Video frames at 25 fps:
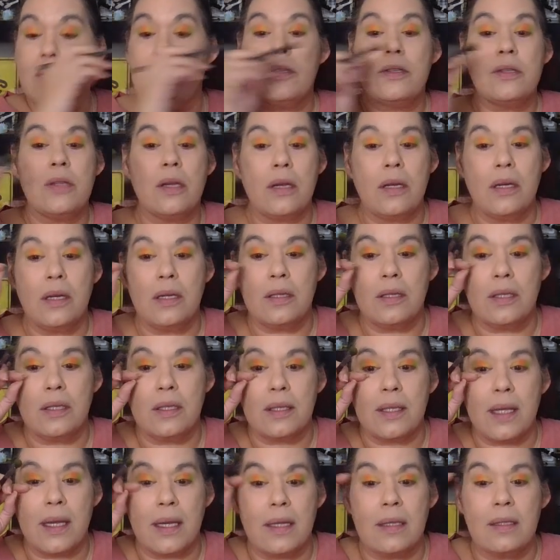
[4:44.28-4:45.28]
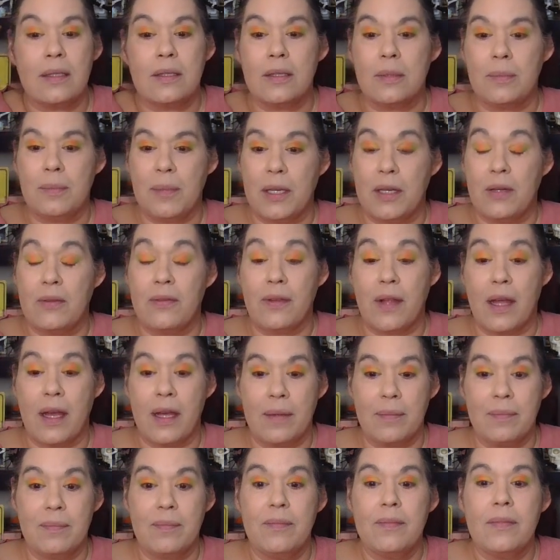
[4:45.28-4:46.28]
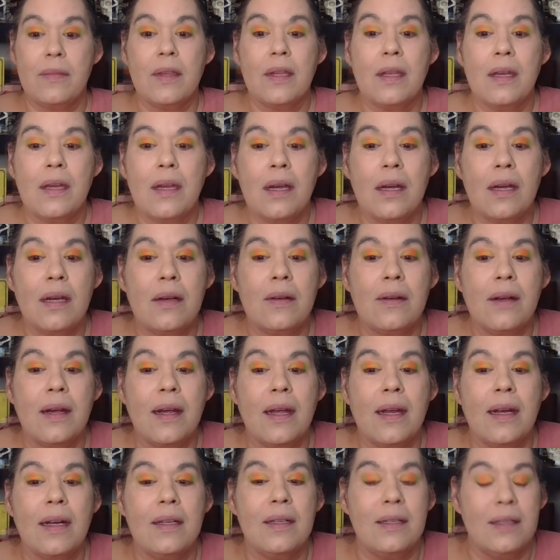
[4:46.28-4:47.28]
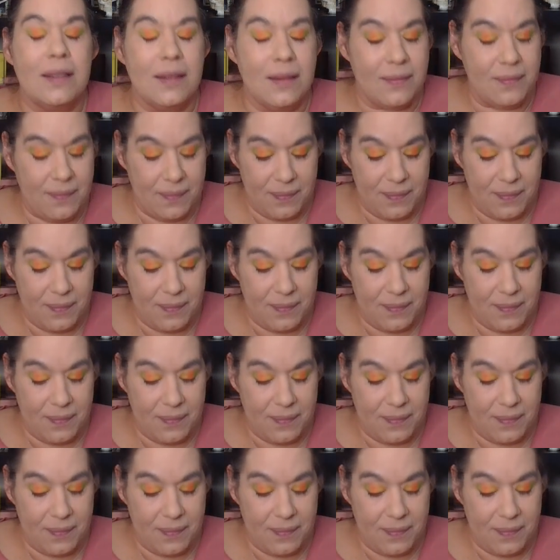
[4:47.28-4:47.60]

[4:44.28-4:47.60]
Starting to look like a little butterfly. All right.